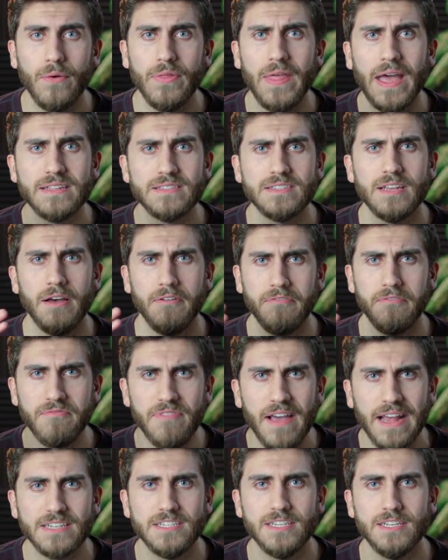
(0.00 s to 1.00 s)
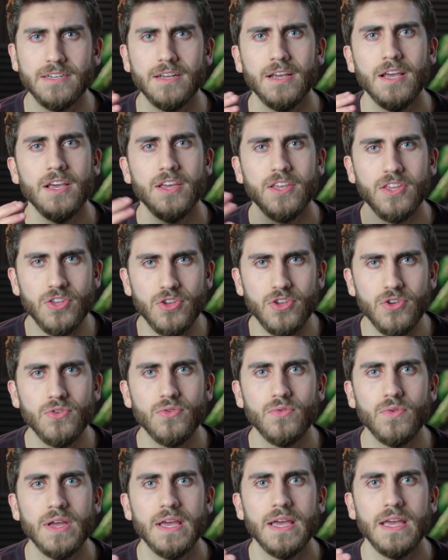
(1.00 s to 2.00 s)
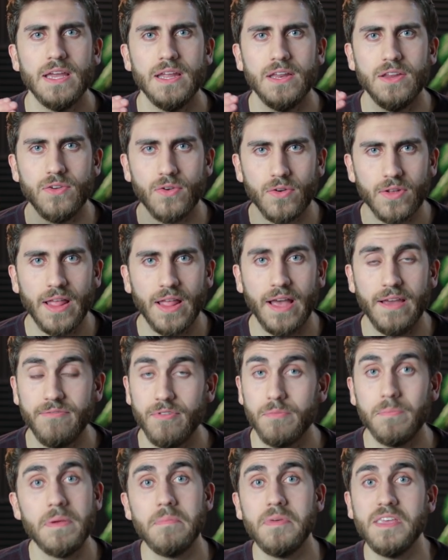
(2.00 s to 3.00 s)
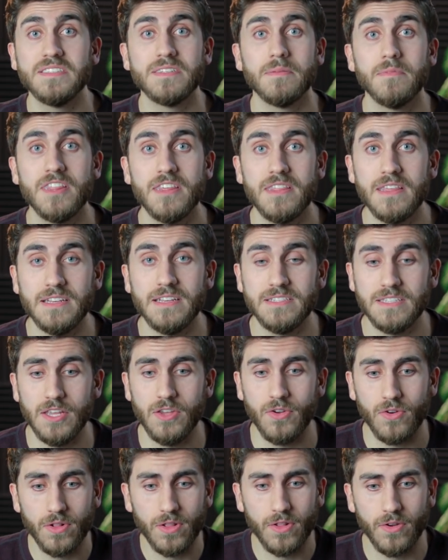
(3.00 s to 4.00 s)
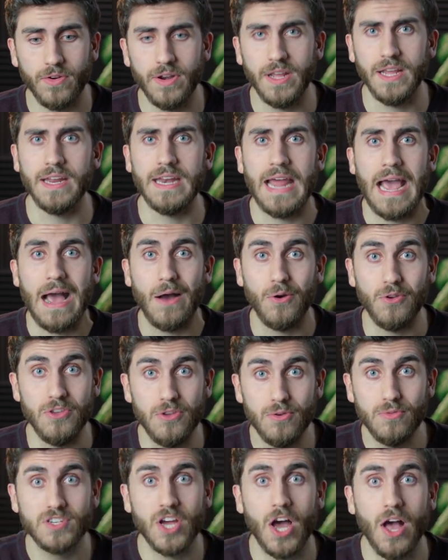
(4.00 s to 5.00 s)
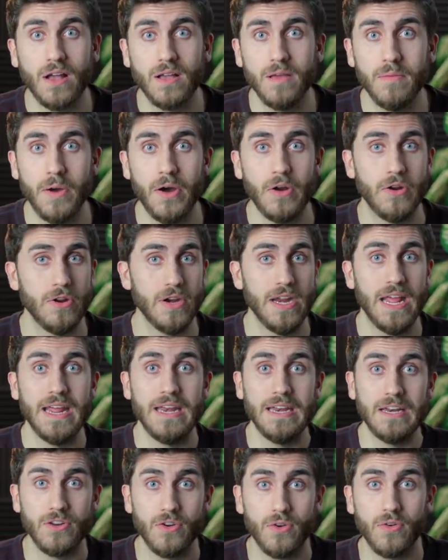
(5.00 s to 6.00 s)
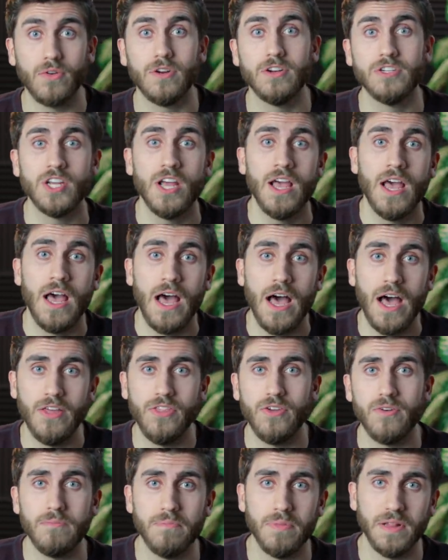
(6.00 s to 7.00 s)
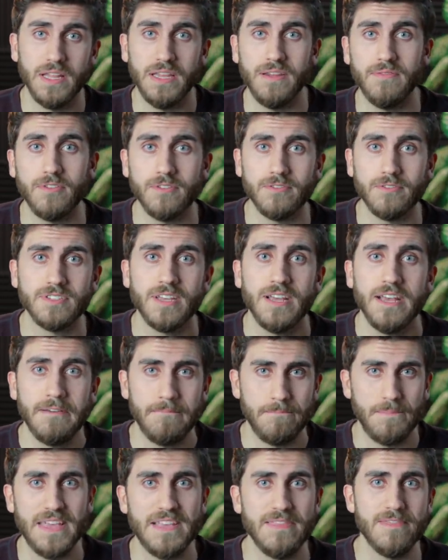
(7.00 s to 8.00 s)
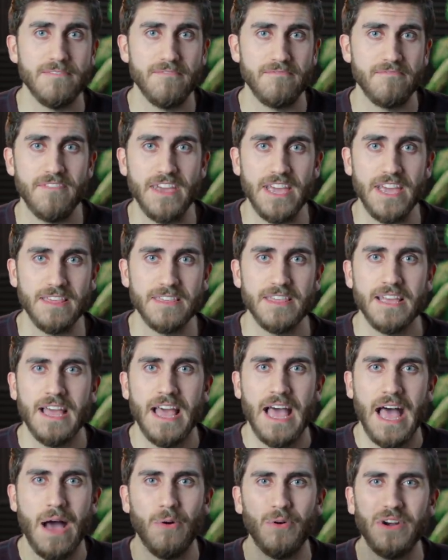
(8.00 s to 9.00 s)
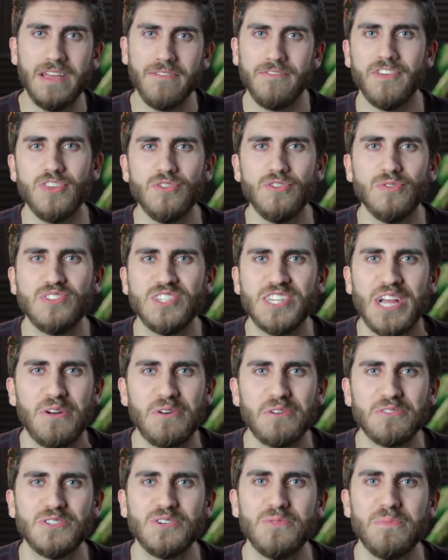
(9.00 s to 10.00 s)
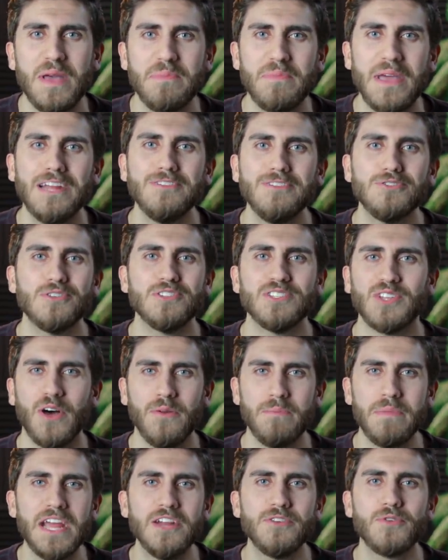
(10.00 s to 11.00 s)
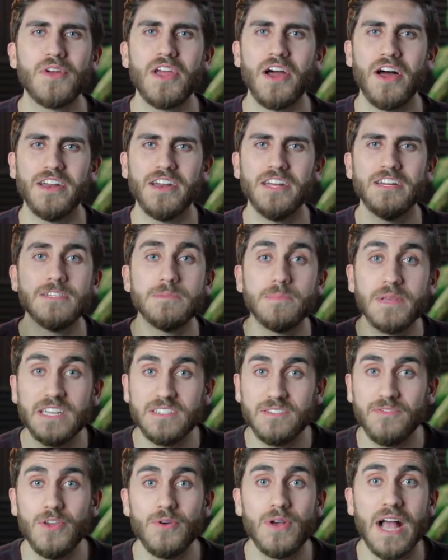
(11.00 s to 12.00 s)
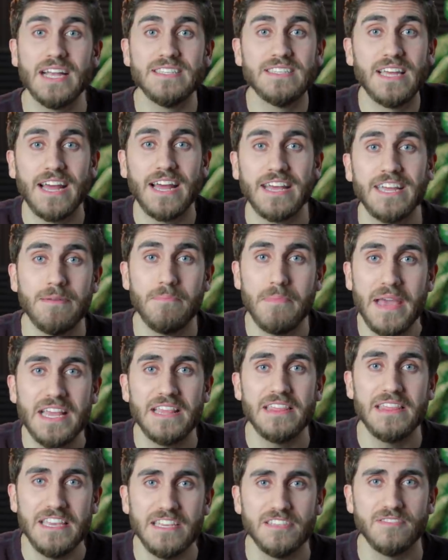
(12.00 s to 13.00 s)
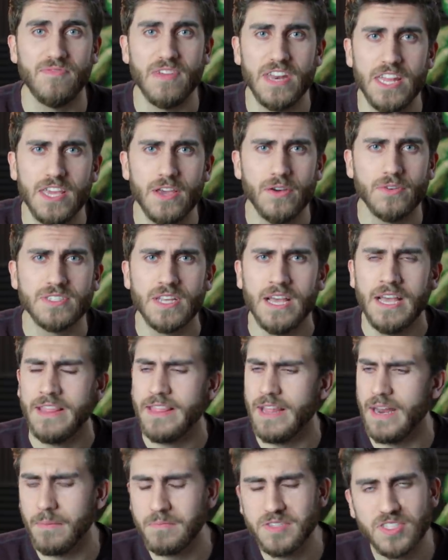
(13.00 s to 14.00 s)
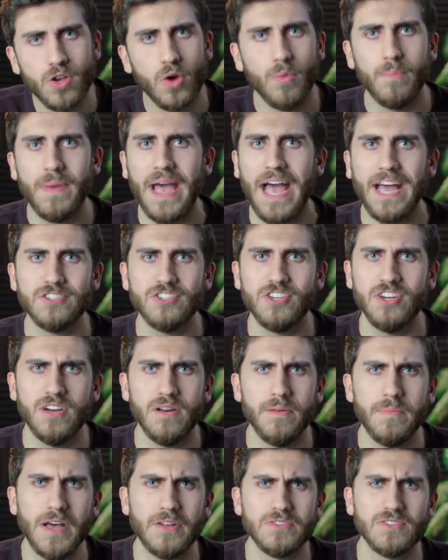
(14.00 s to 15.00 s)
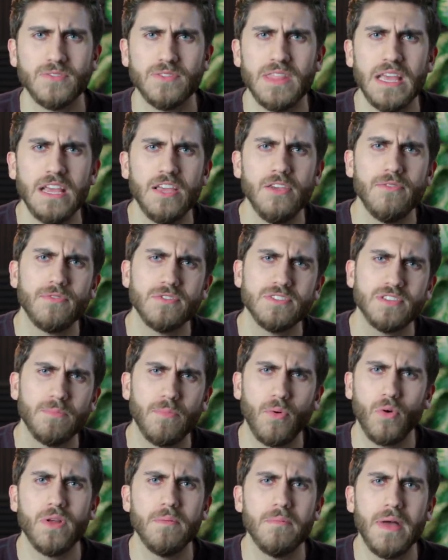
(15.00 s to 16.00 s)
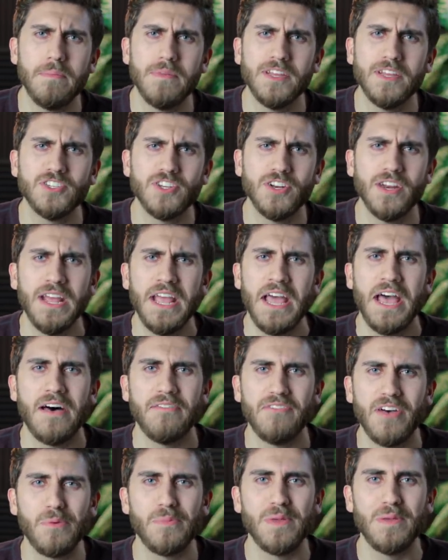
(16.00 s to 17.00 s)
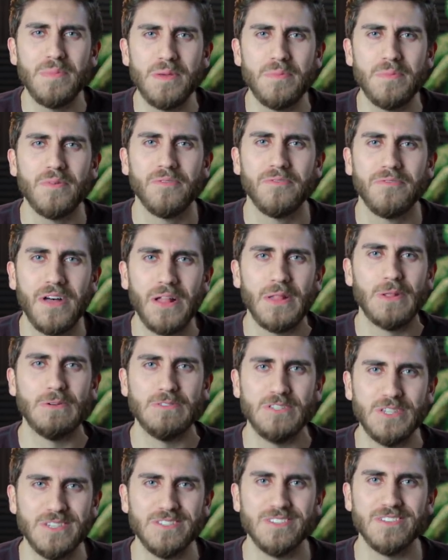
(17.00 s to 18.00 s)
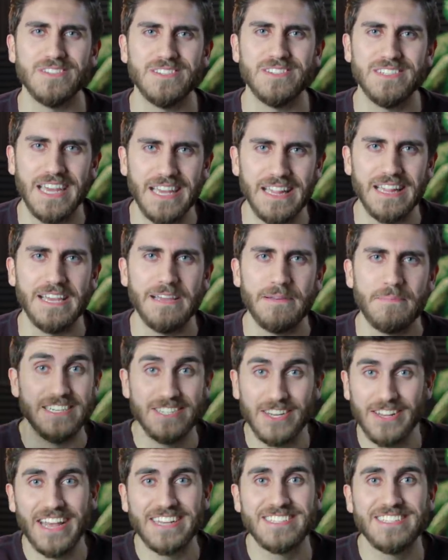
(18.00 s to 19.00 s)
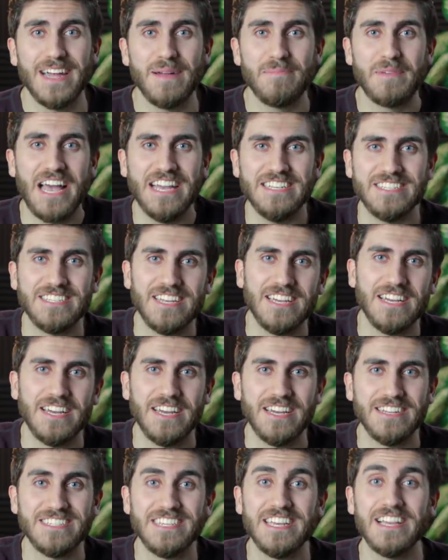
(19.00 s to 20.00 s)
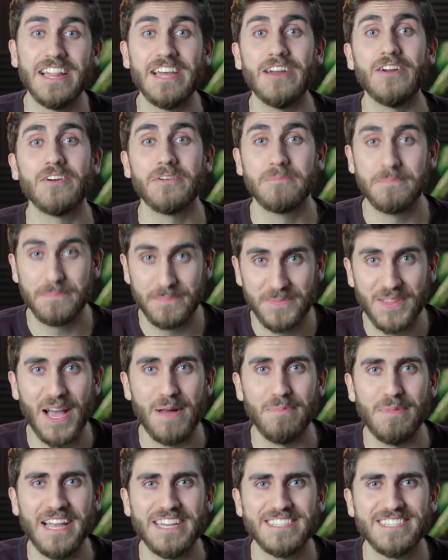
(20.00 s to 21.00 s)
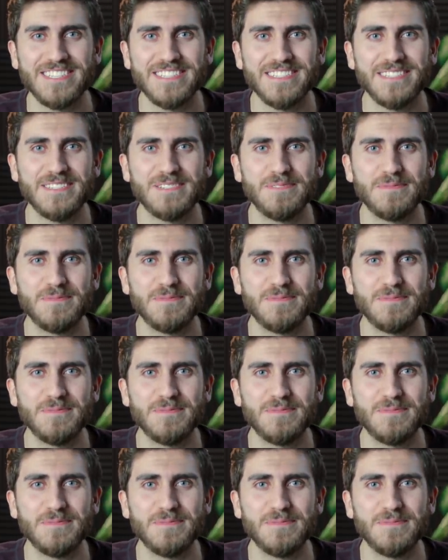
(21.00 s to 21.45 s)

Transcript: how that's affected you in your life, and maybe some of the things that you're learning and how you talk about it and encourage other believers in the faith. I want to give a huge shout out to my patrons on Patreon. It is because of you guys that I can make these videos that I'm so passionate about. So thank you for supporting my mission of helping people follow Jesus daily. Until next time, guys, I'll see you later. God bless.